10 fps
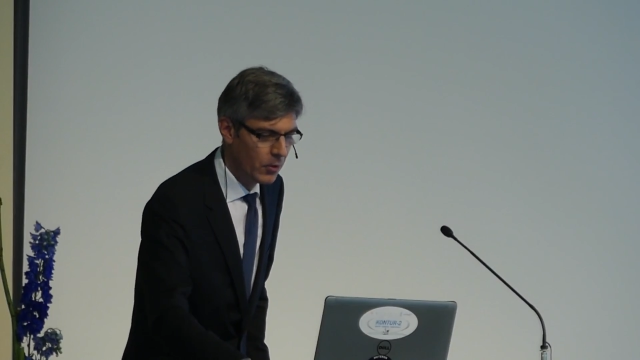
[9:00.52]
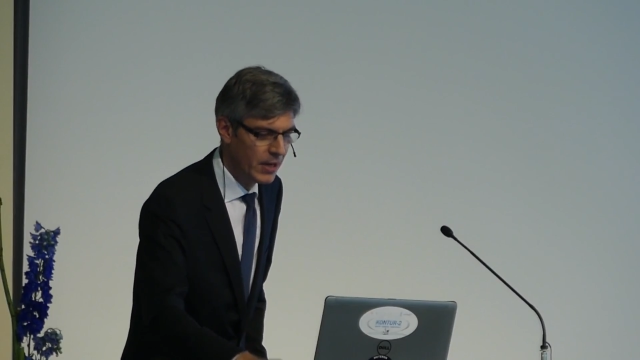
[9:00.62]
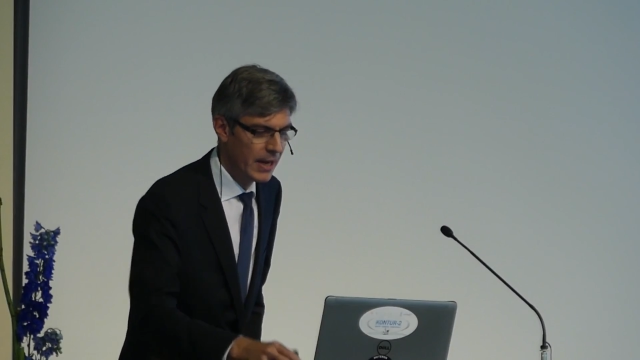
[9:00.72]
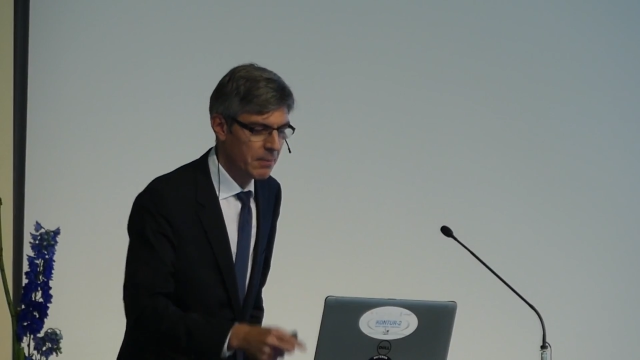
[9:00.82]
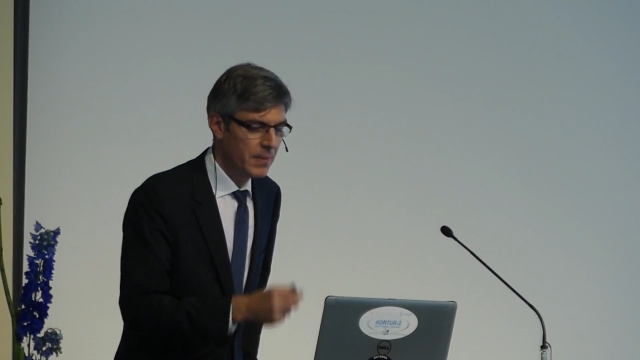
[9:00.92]

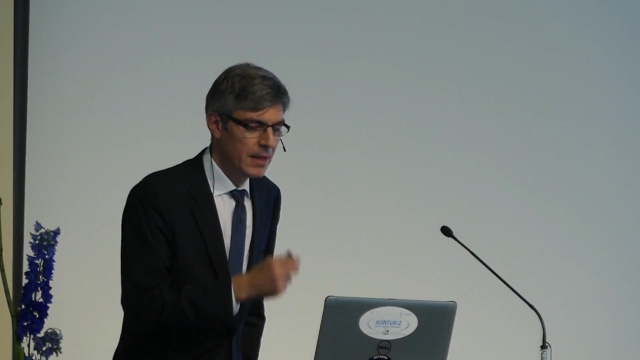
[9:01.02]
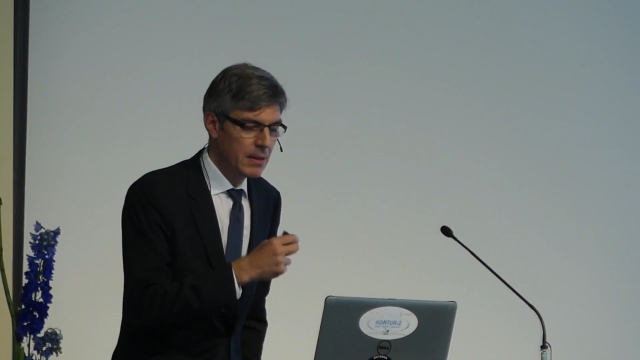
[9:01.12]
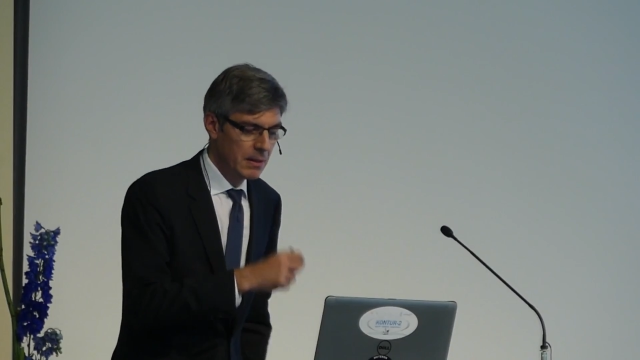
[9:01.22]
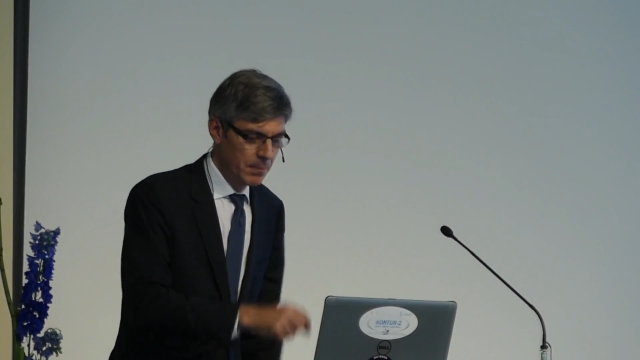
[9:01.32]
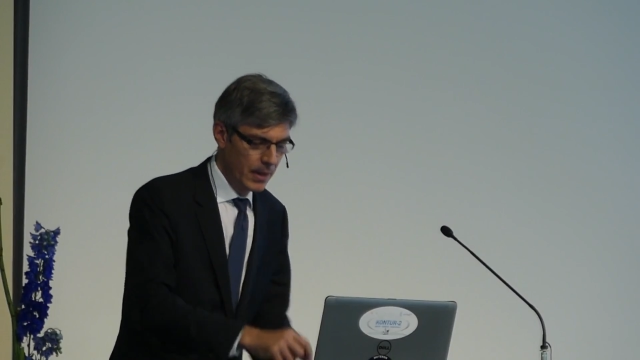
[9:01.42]
Okay,
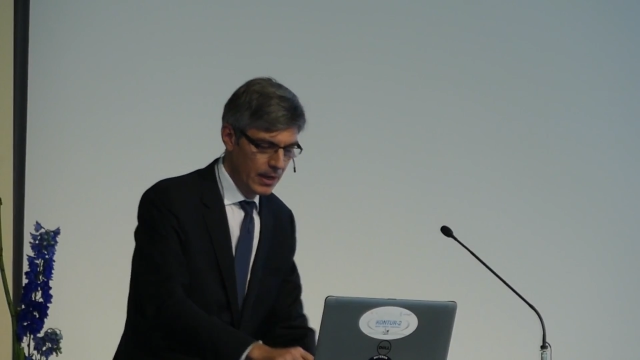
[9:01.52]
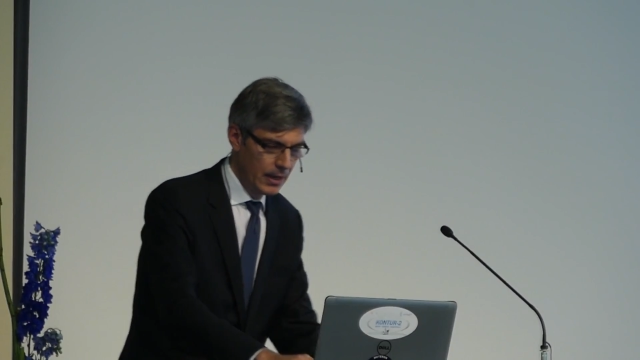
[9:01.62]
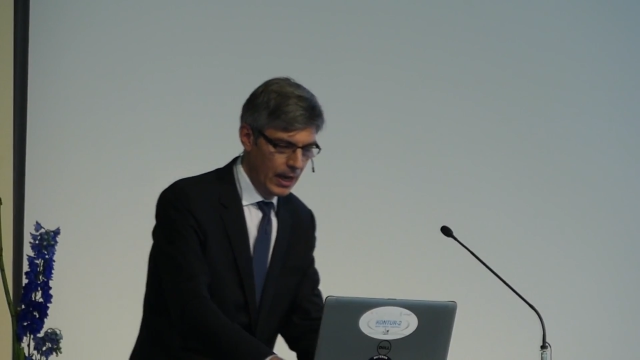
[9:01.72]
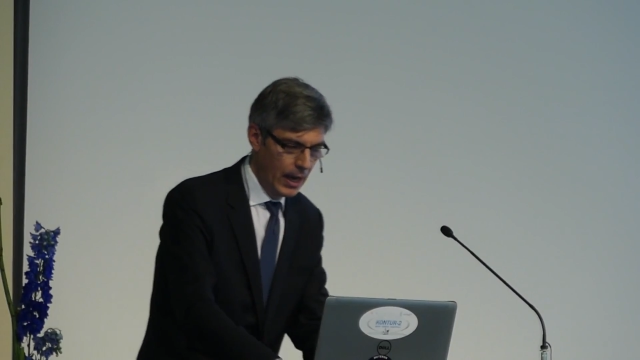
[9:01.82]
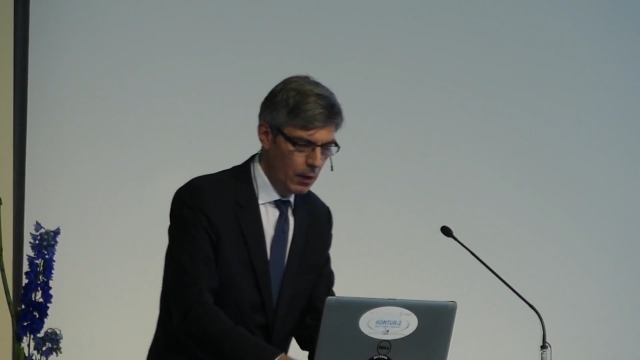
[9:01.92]

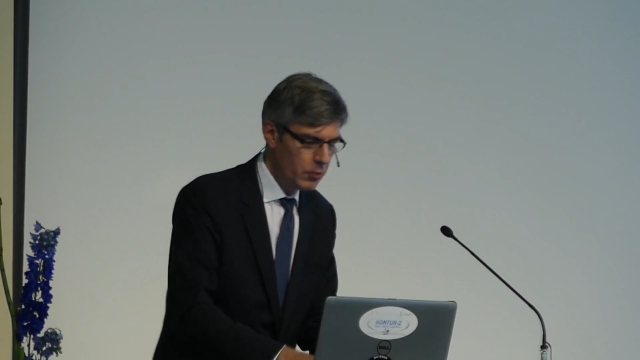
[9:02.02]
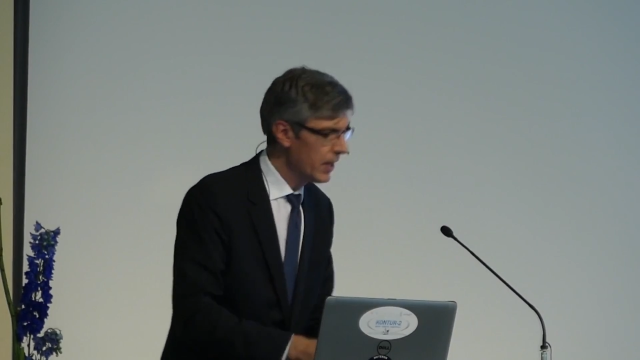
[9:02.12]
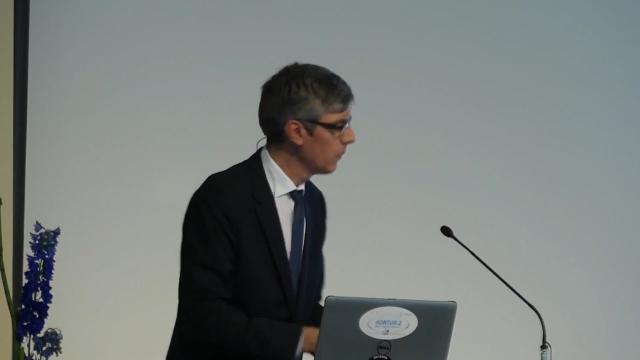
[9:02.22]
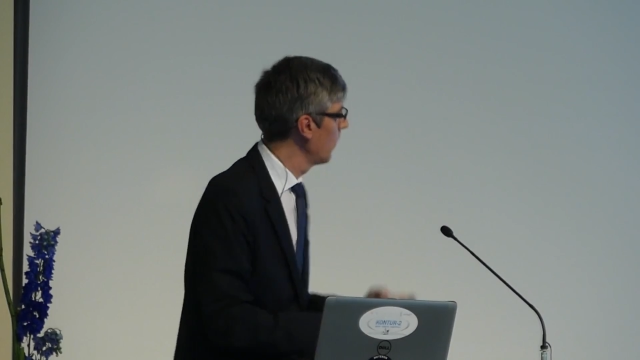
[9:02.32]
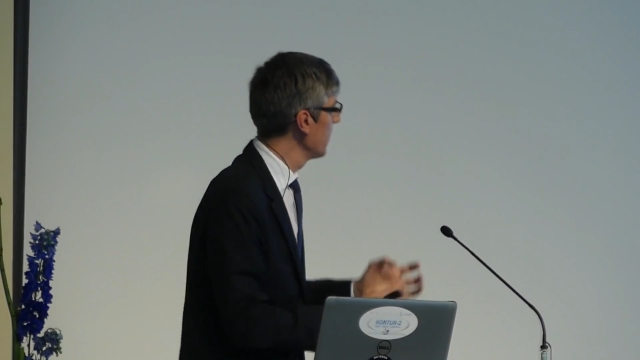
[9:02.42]
how
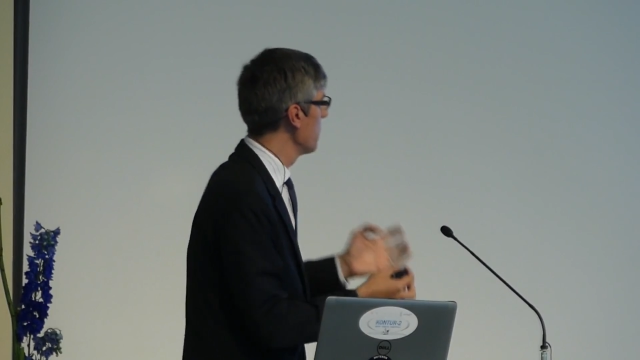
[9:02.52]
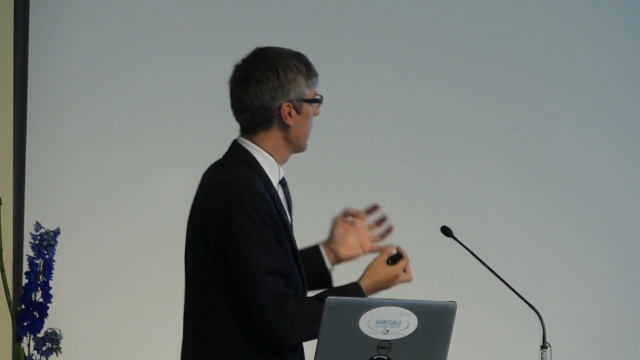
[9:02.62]
can one